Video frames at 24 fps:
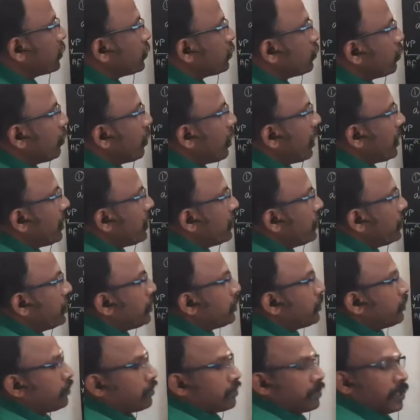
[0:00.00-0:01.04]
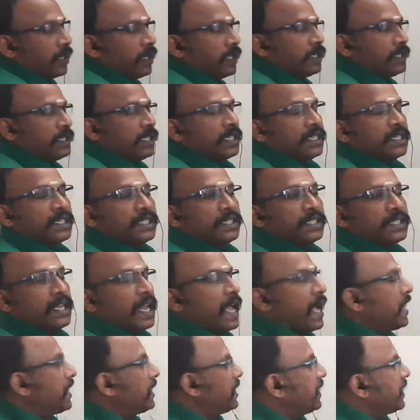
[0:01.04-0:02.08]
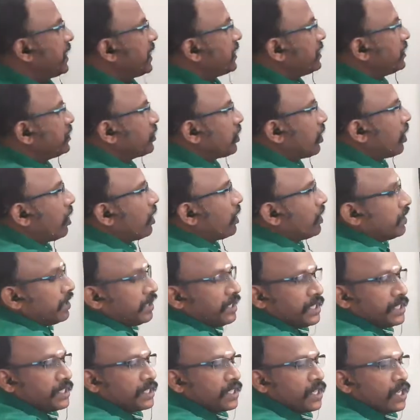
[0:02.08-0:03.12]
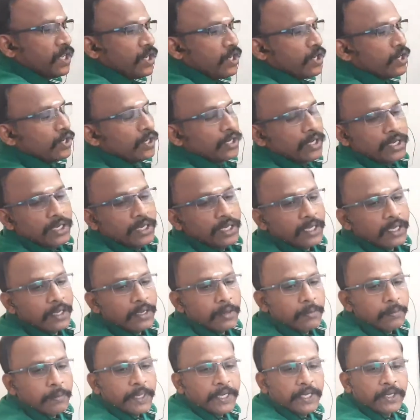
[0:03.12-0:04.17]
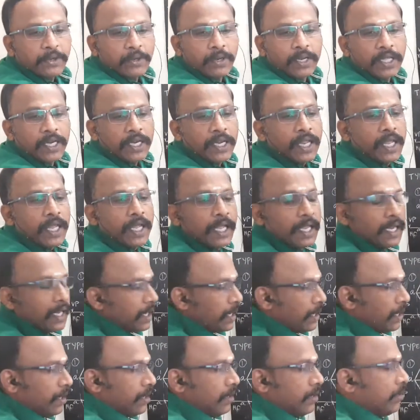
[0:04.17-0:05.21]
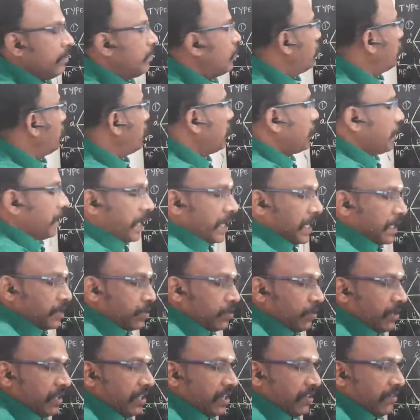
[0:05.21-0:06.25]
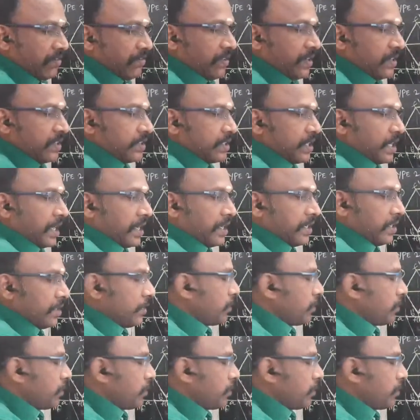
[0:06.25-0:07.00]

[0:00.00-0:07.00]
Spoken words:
So I need to draw that slant edge on this particular XY reference line.